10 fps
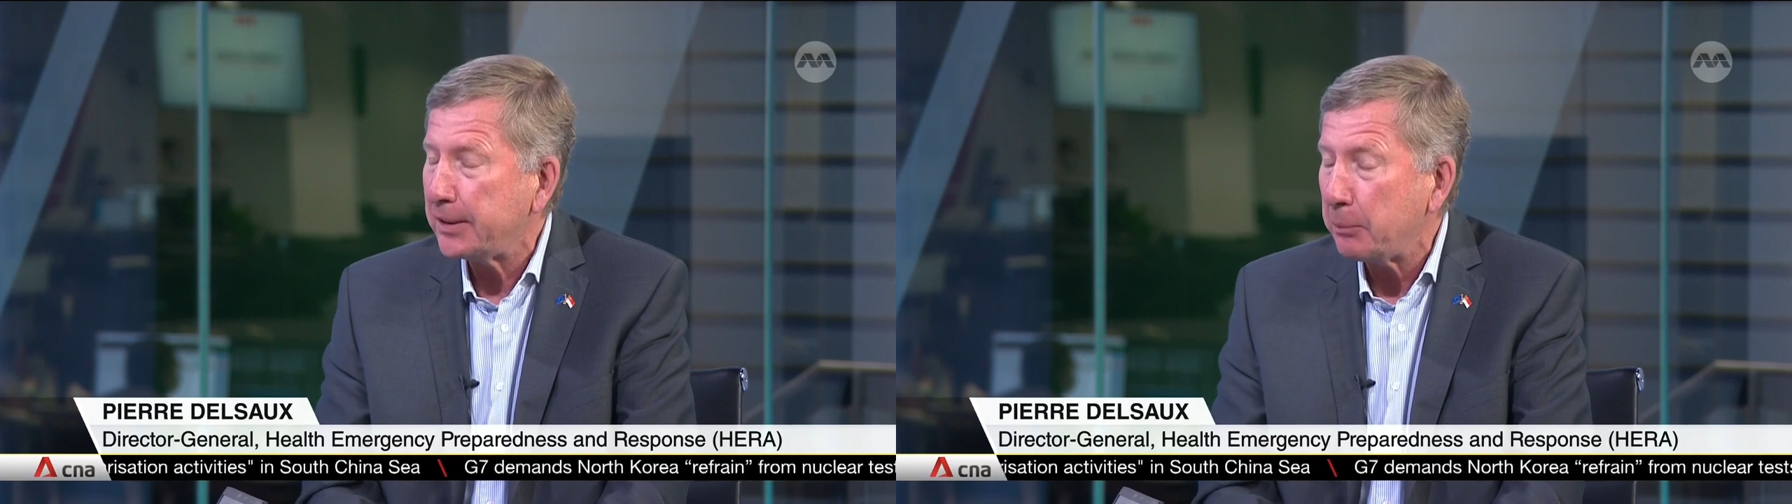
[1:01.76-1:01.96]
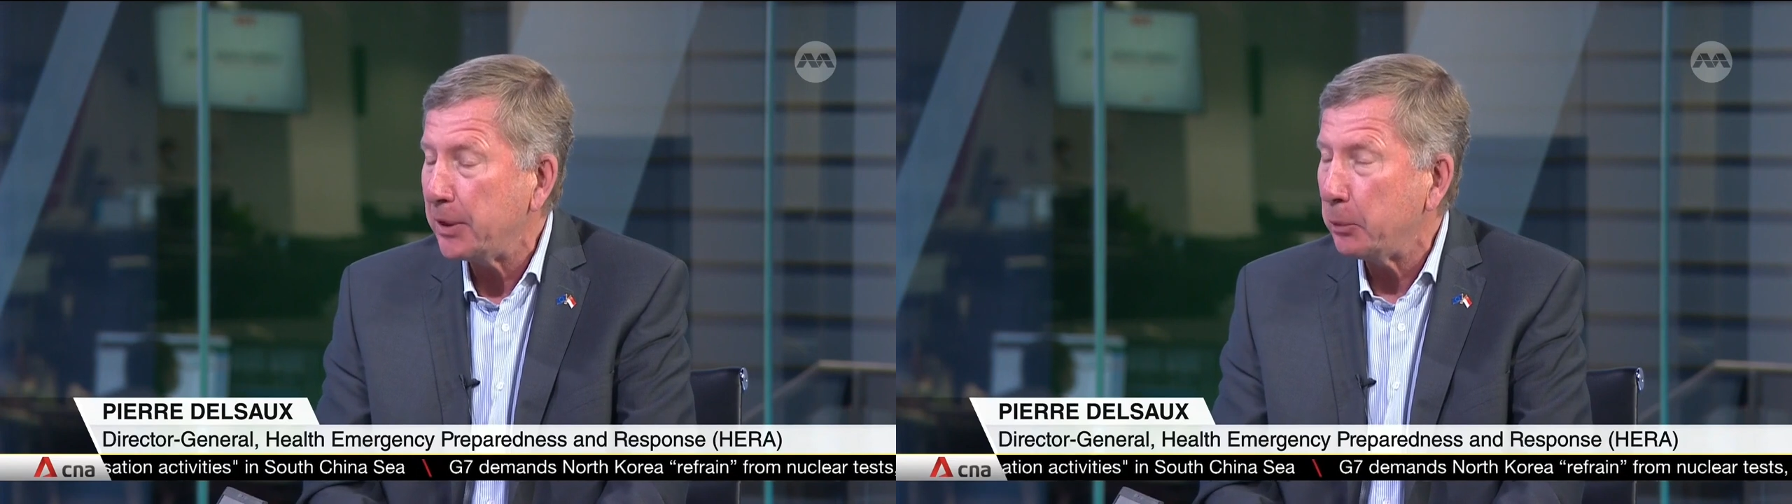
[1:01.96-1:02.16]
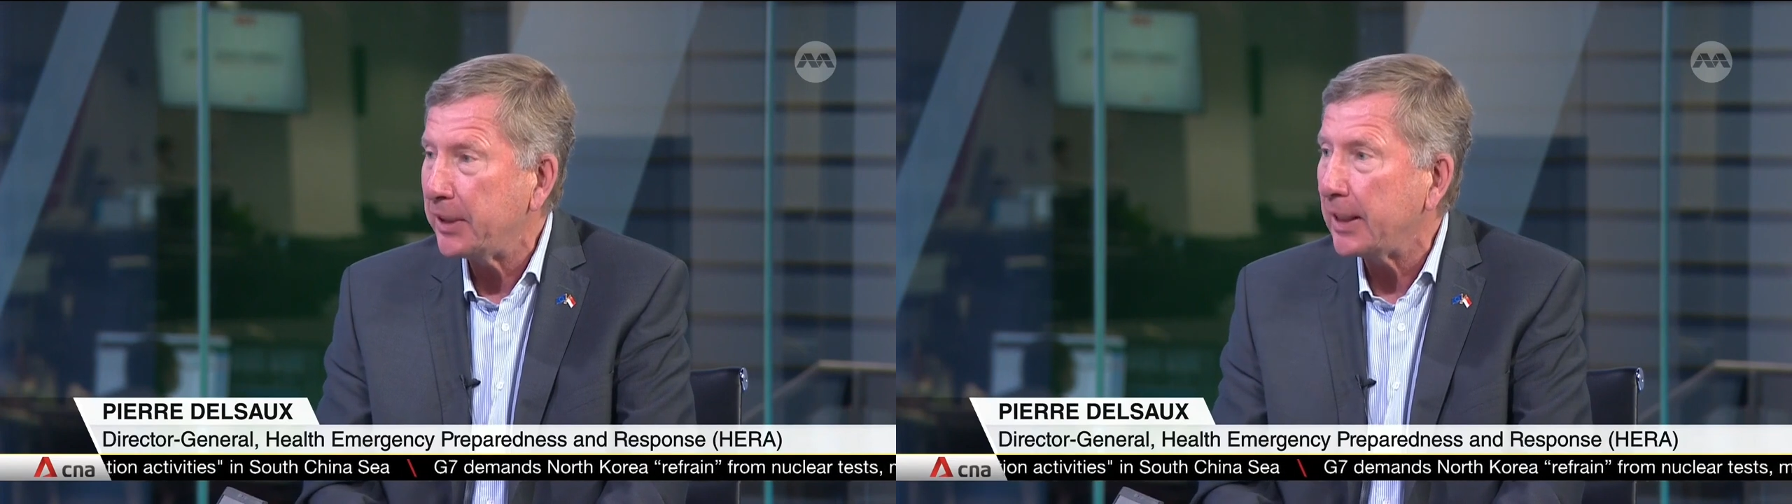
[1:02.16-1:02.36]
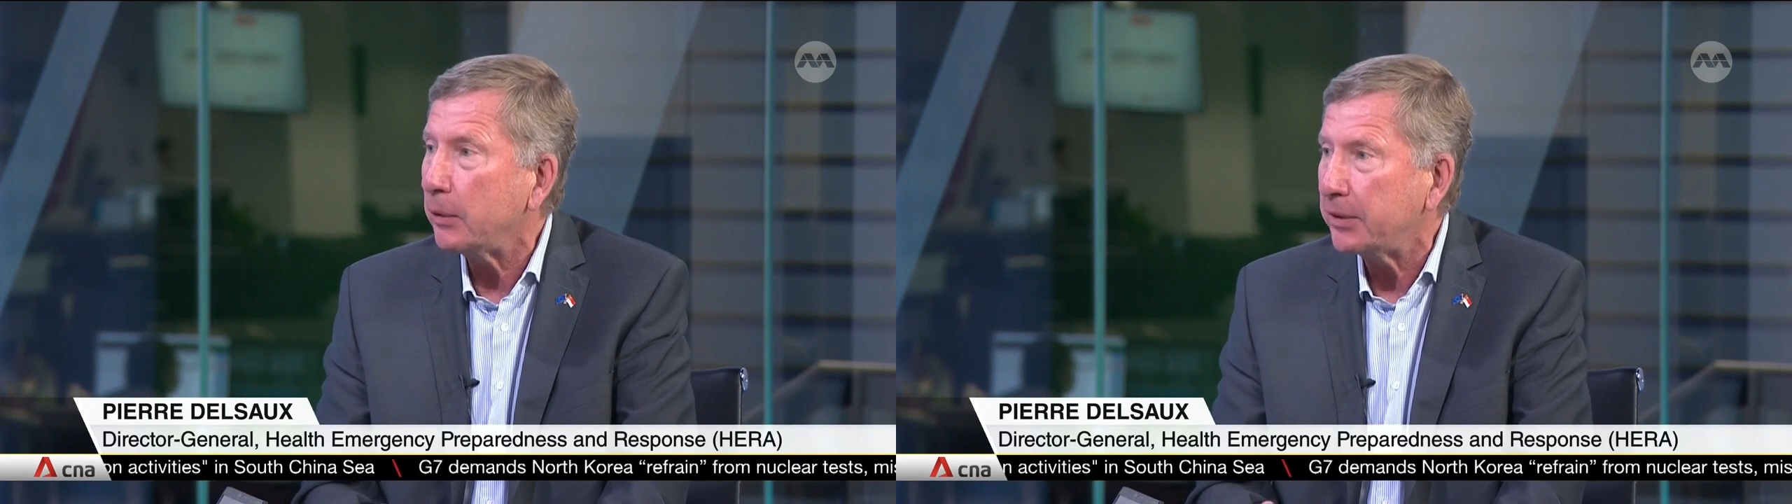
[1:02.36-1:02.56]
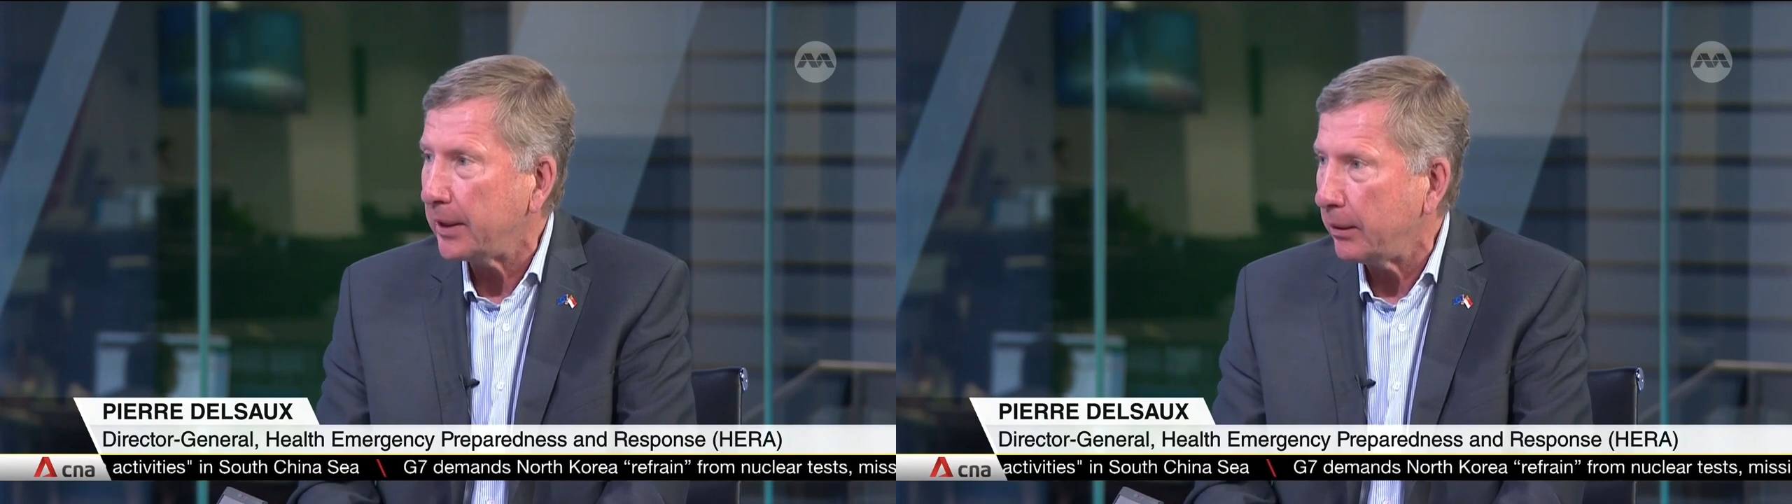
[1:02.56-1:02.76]
something we
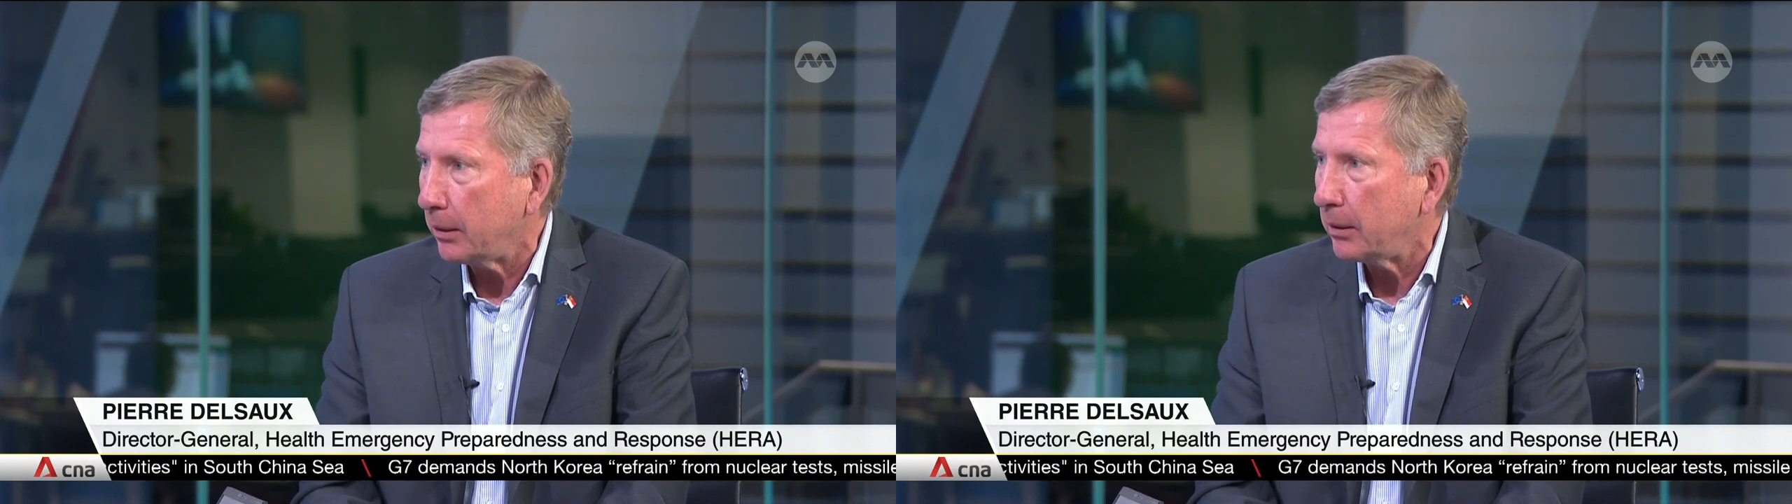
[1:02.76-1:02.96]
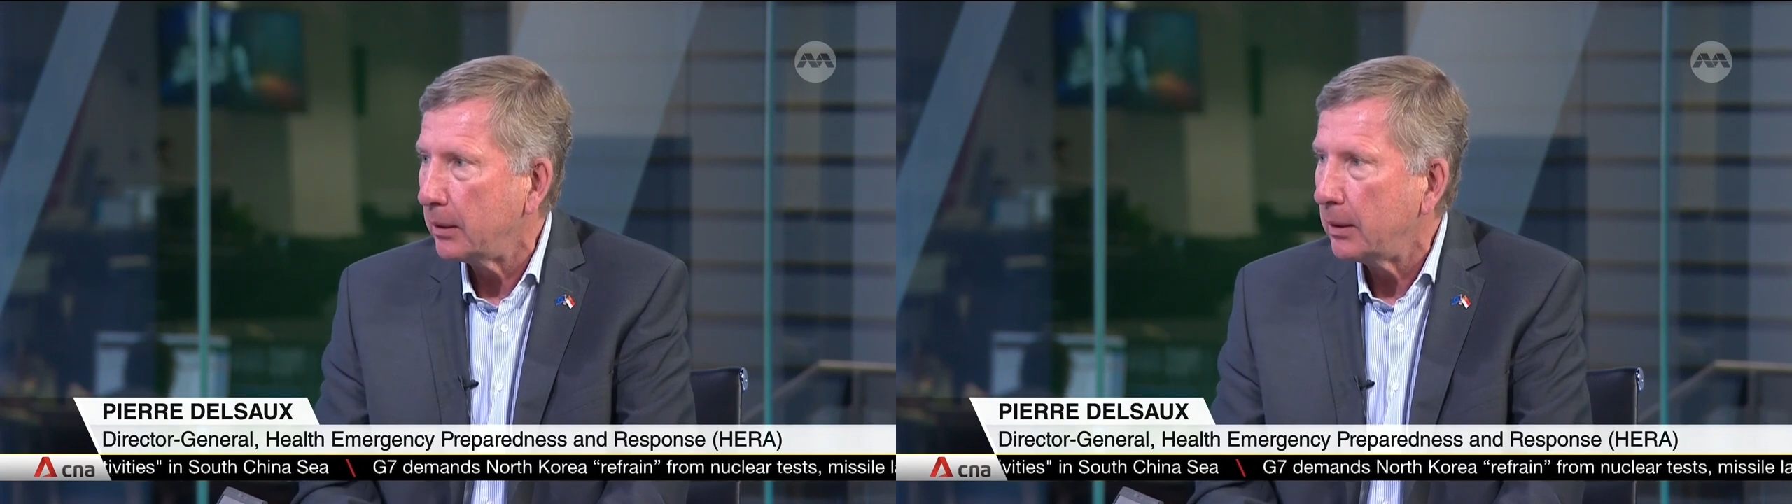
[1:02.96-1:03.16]
cannot ignore.